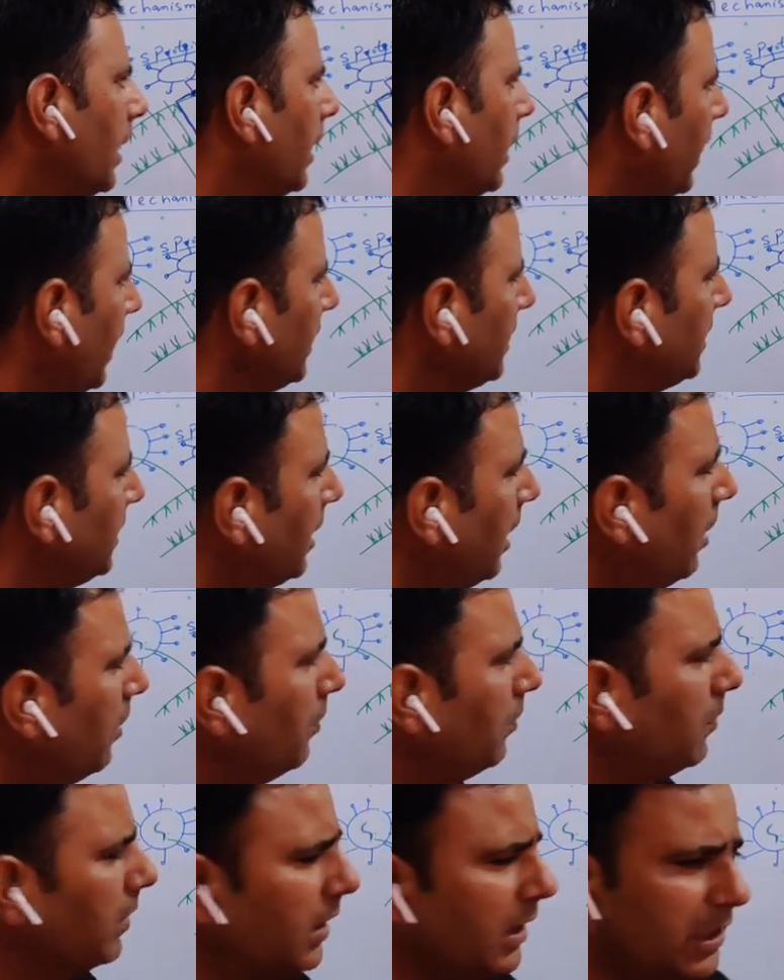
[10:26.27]
Right
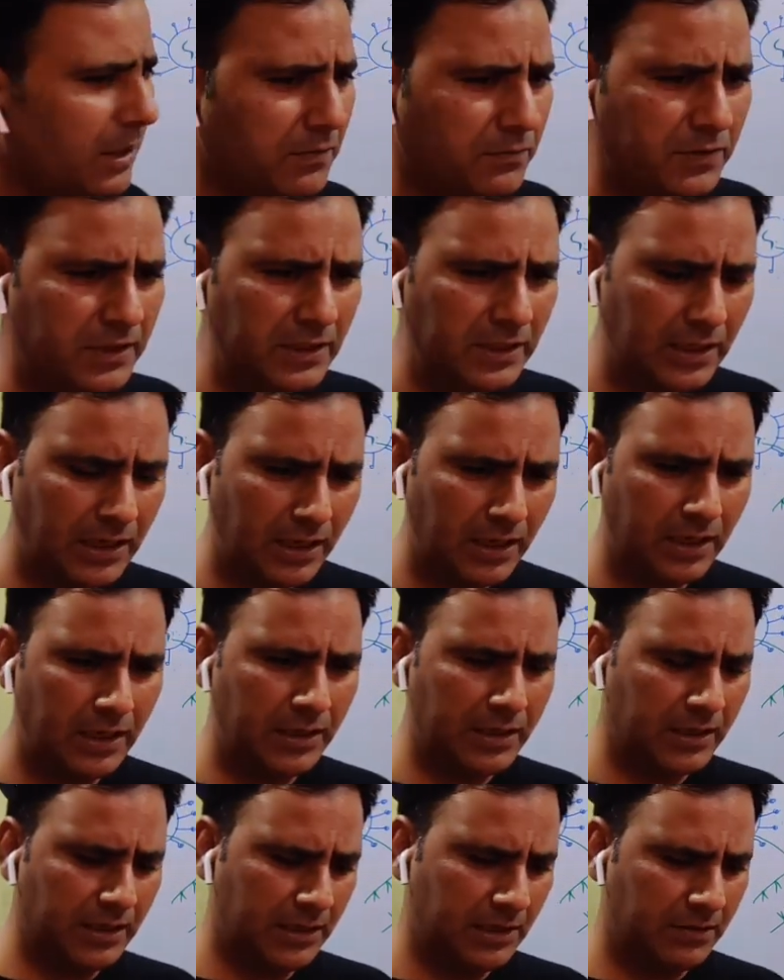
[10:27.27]
now, we are
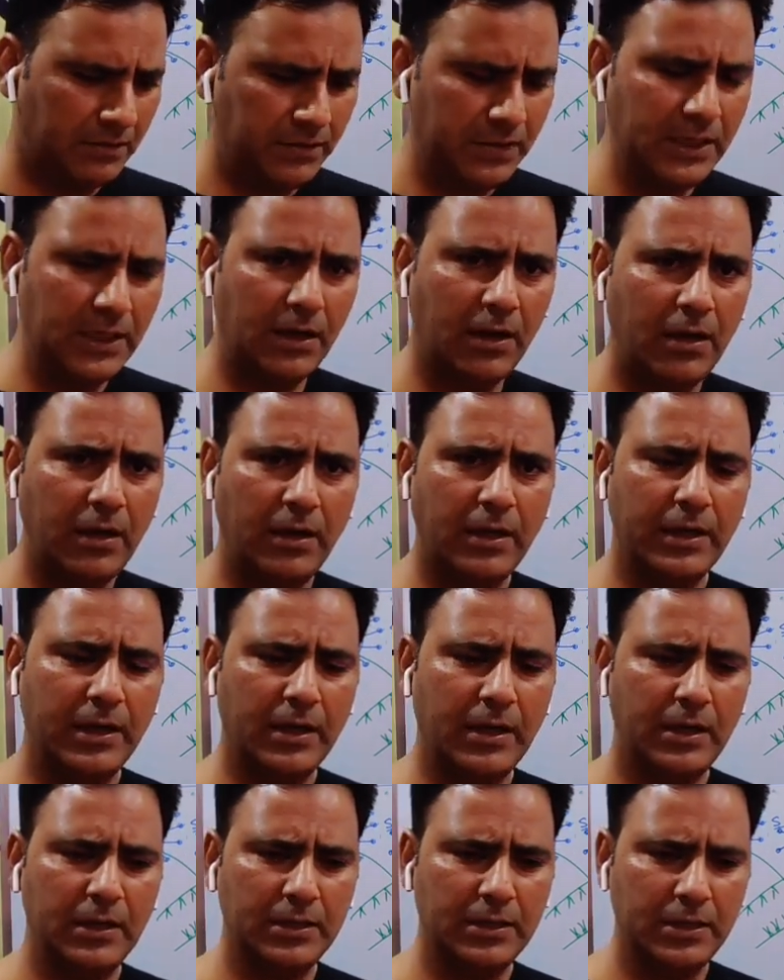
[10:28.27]

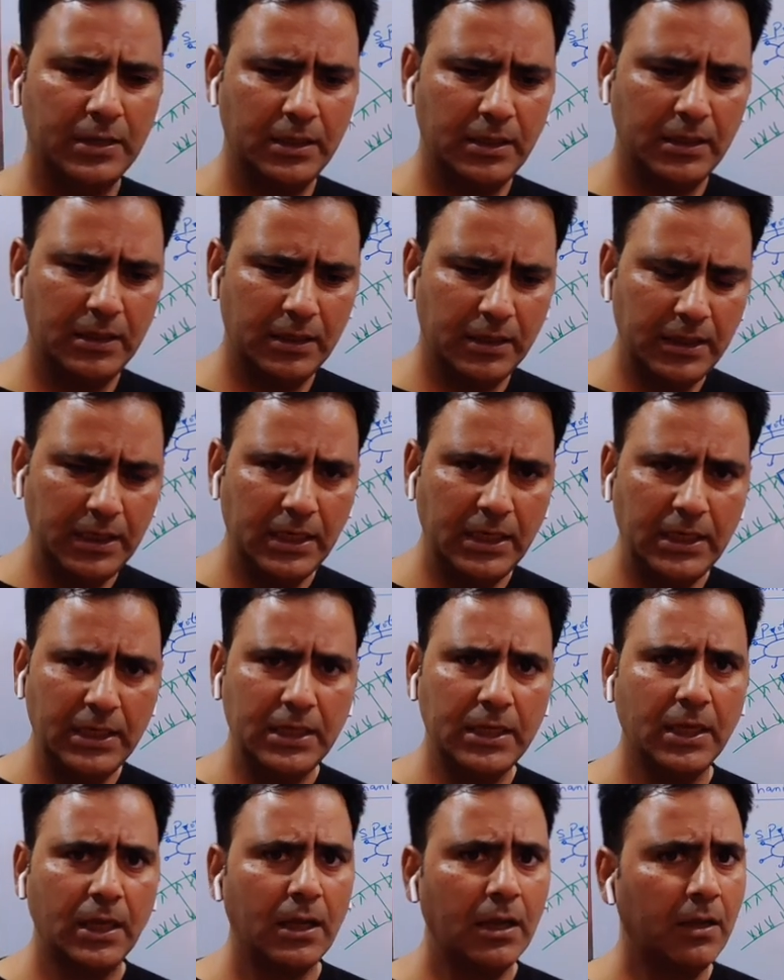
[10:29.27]

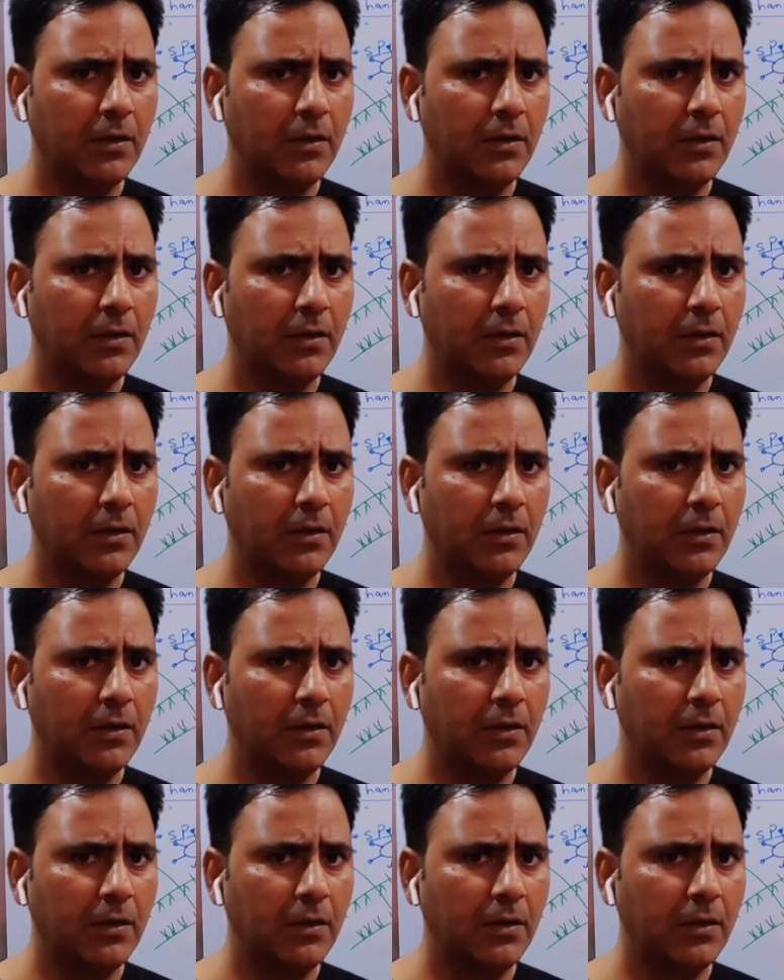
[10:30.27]
really